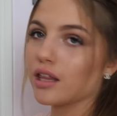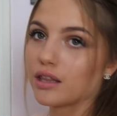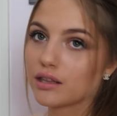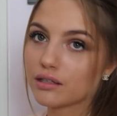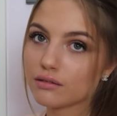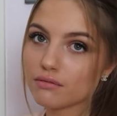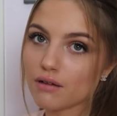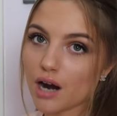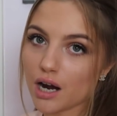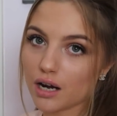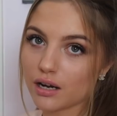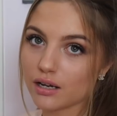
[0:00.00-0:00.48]

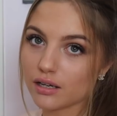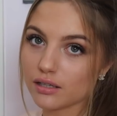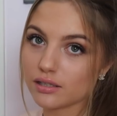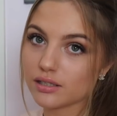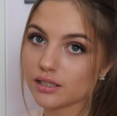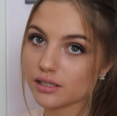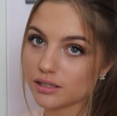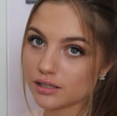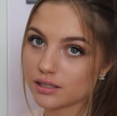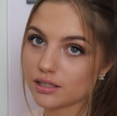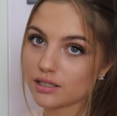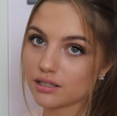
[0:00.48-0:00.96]
The
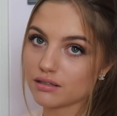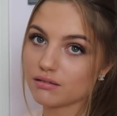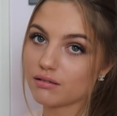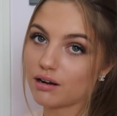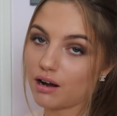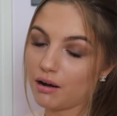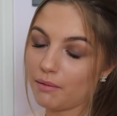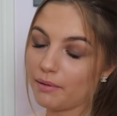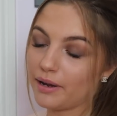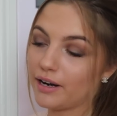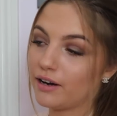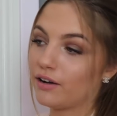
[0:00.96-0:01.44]
ruckus is still
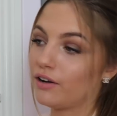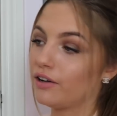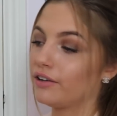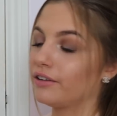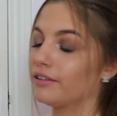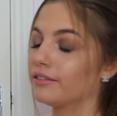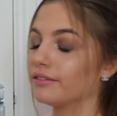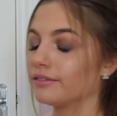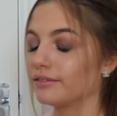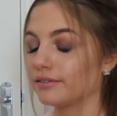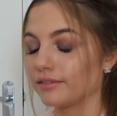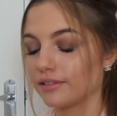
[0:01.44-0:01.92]
going
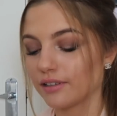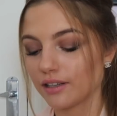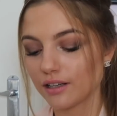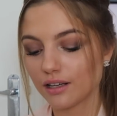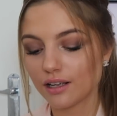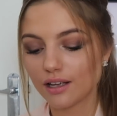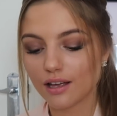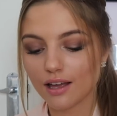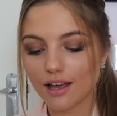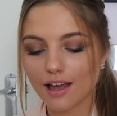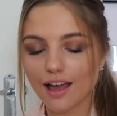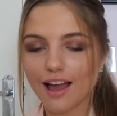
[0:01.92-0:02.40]
on.
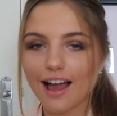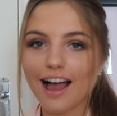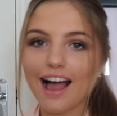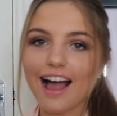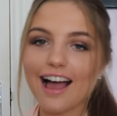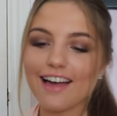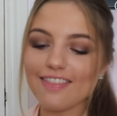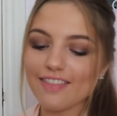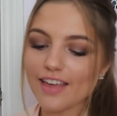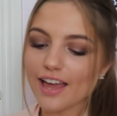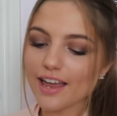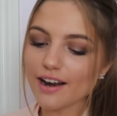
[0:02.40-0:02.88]

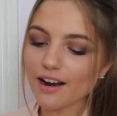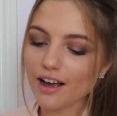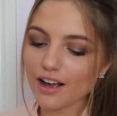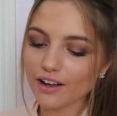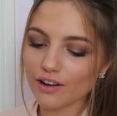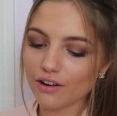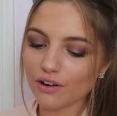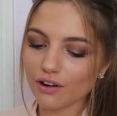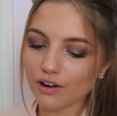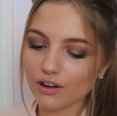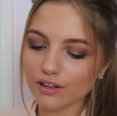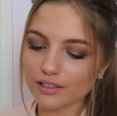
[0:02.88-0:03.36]
And then
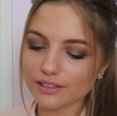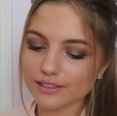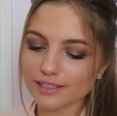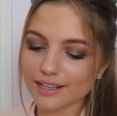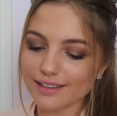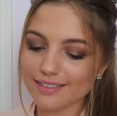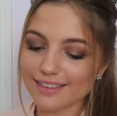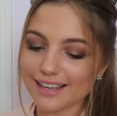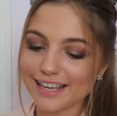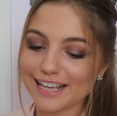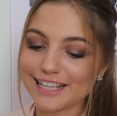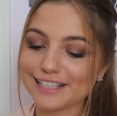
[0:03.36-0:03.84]
I got
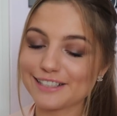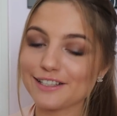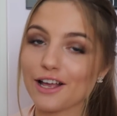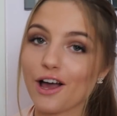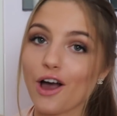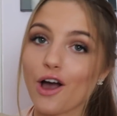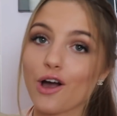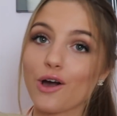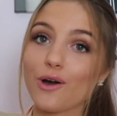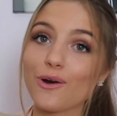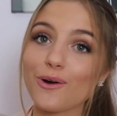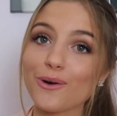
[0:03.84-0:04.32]
this
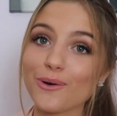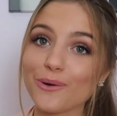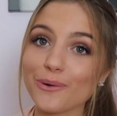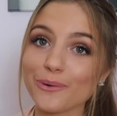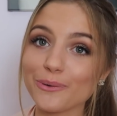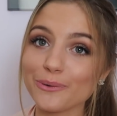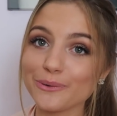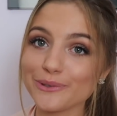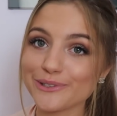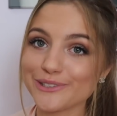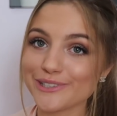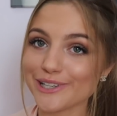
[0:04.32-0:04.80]

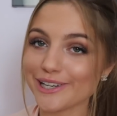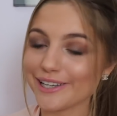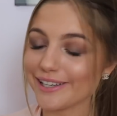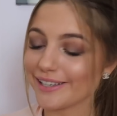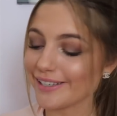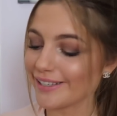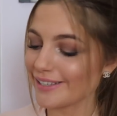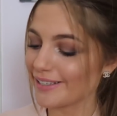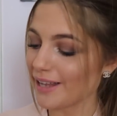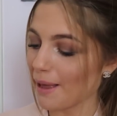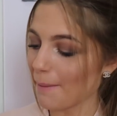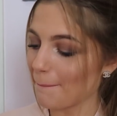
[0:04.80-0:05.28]

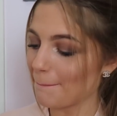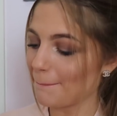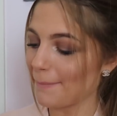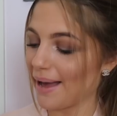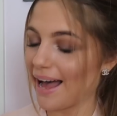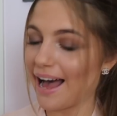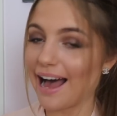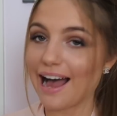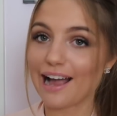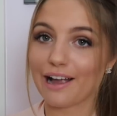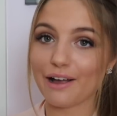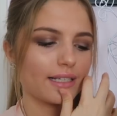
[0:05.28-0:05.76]
gorgeous
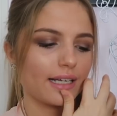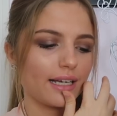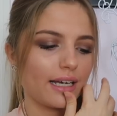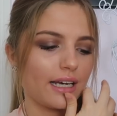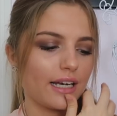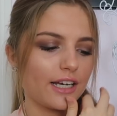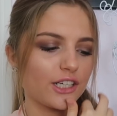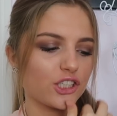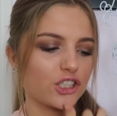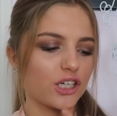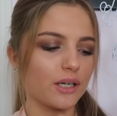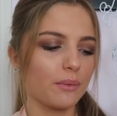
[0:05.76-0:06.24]
bag. It
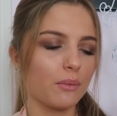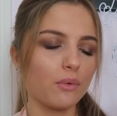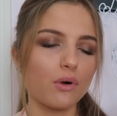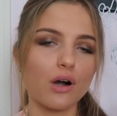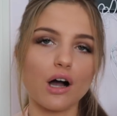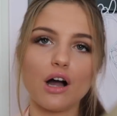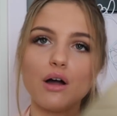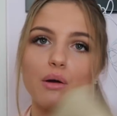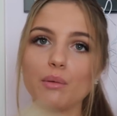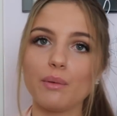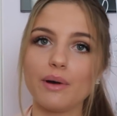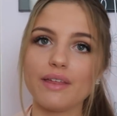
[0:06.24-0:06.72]
literally will
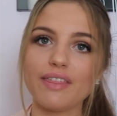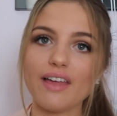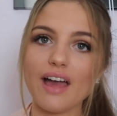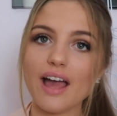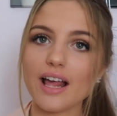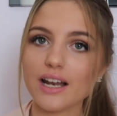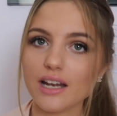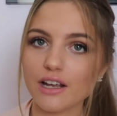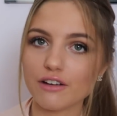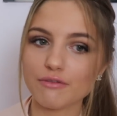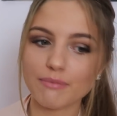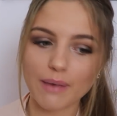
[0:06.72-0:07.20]
go with
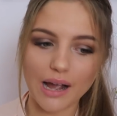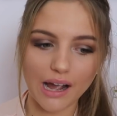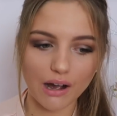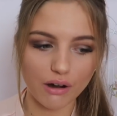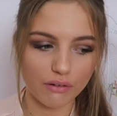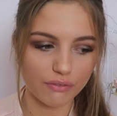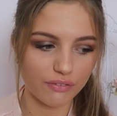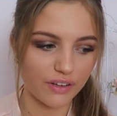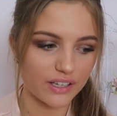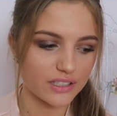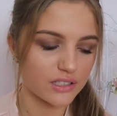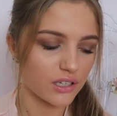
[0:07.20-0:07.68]
any of my
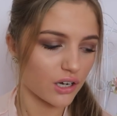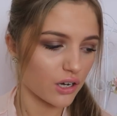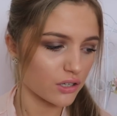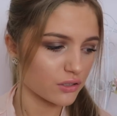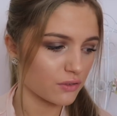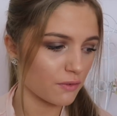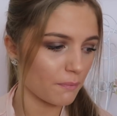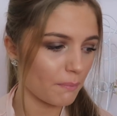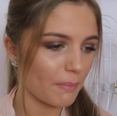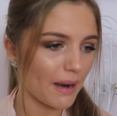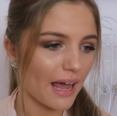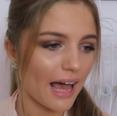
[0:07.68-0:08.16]
outfits. It
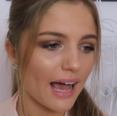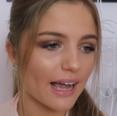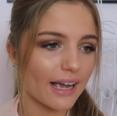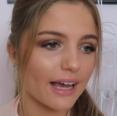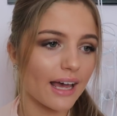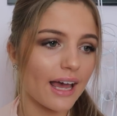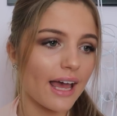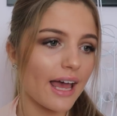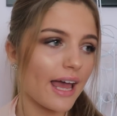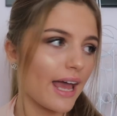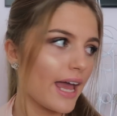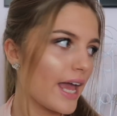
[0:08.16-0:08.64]
goes with
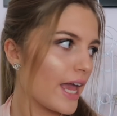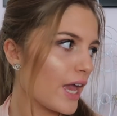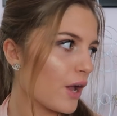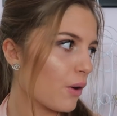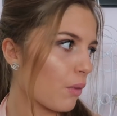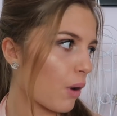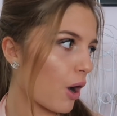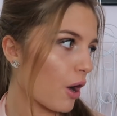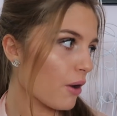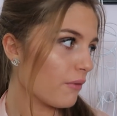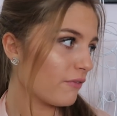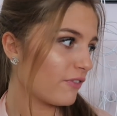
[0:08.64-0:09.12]
black,
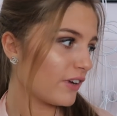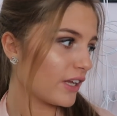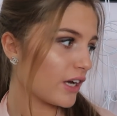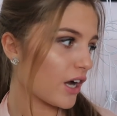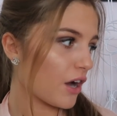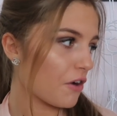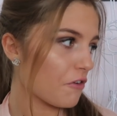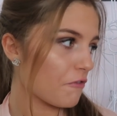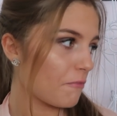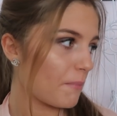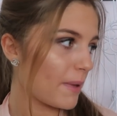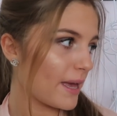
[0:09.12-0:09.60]
it will hopefully
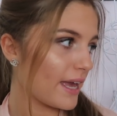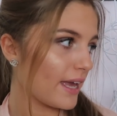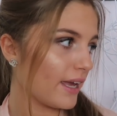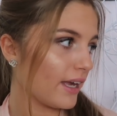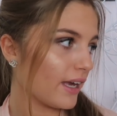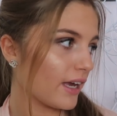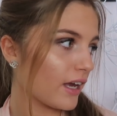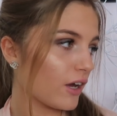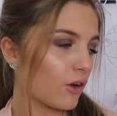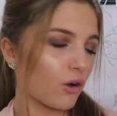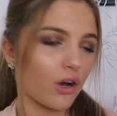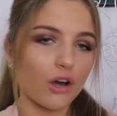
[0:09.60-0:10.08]
go with
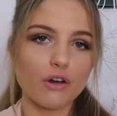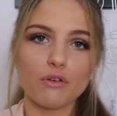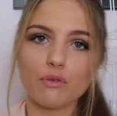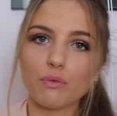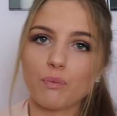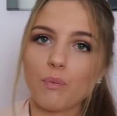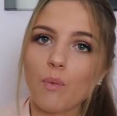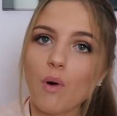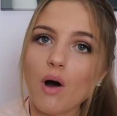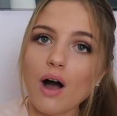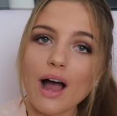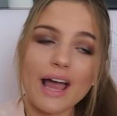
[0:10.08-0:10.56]
pink, it'll go
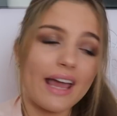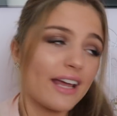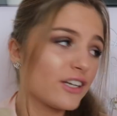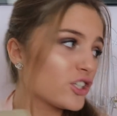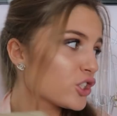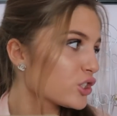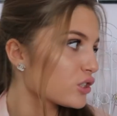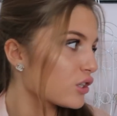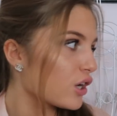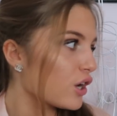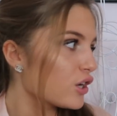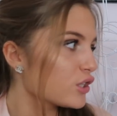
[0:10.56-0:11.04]
with white, it
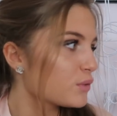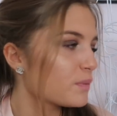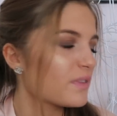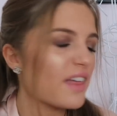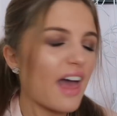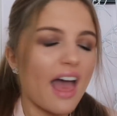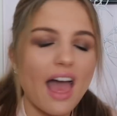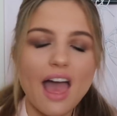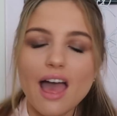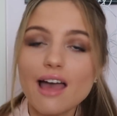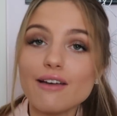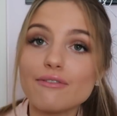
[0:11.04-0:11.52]
just goes
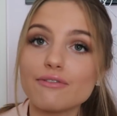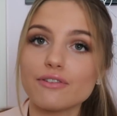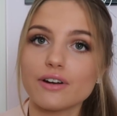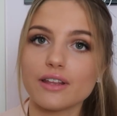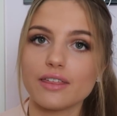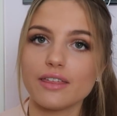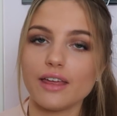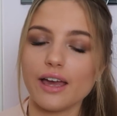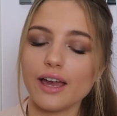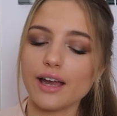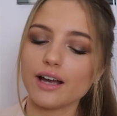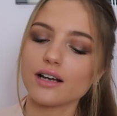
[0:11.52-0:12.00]
with
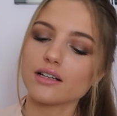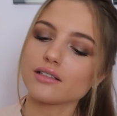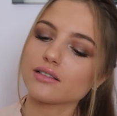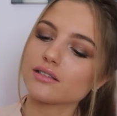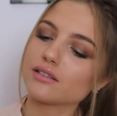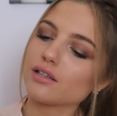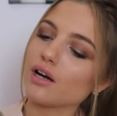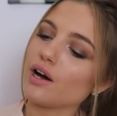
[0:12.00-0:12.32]
everything.